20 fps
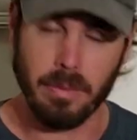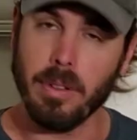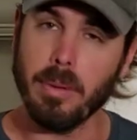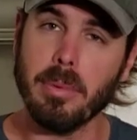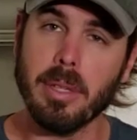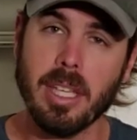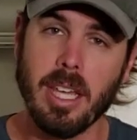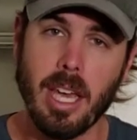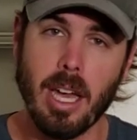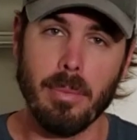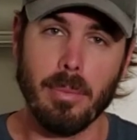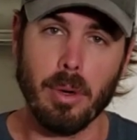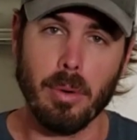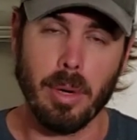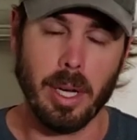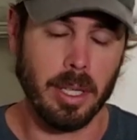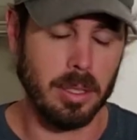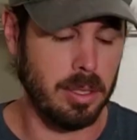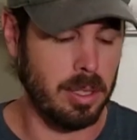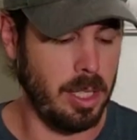flip the camera
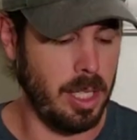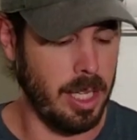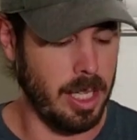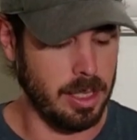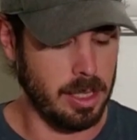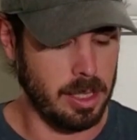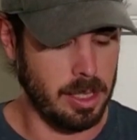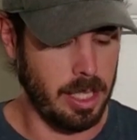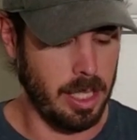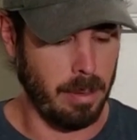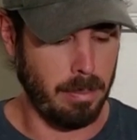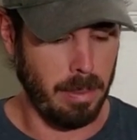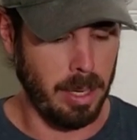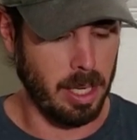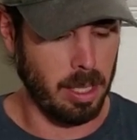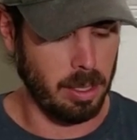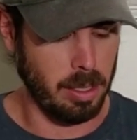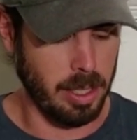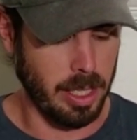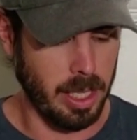around so you guys can take a
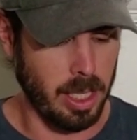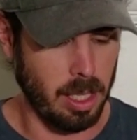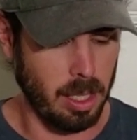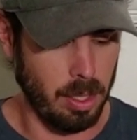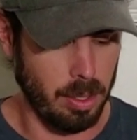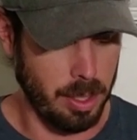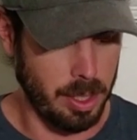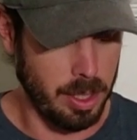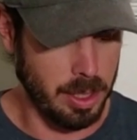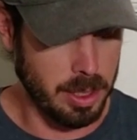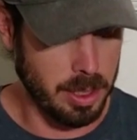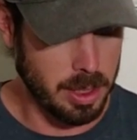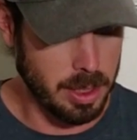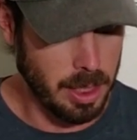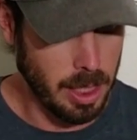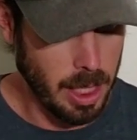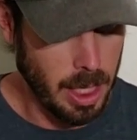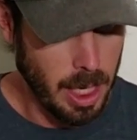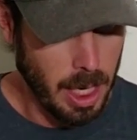better look at all of this.